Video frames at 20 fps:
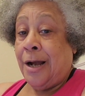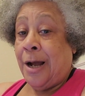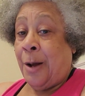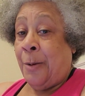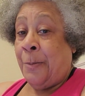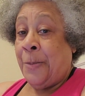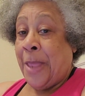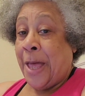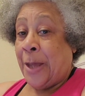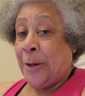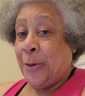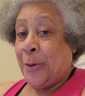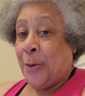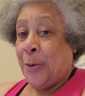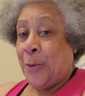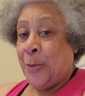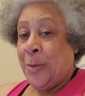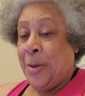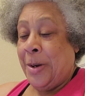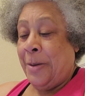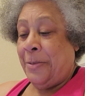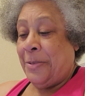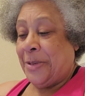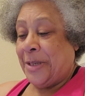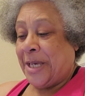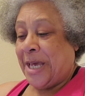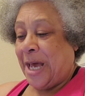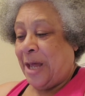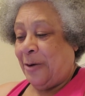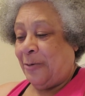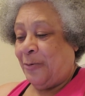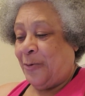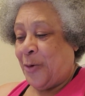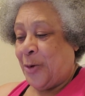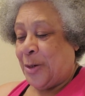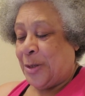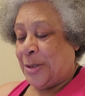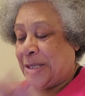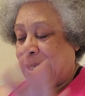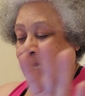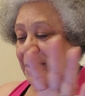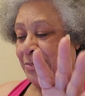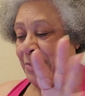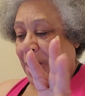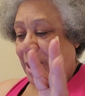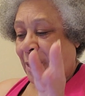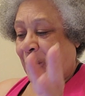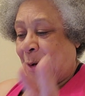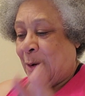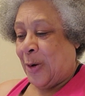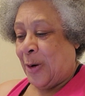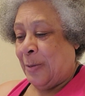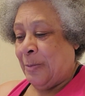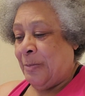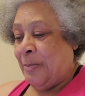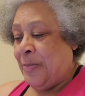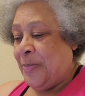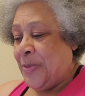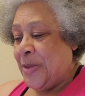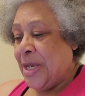I'm not home. I'm in California. So that's my alarm.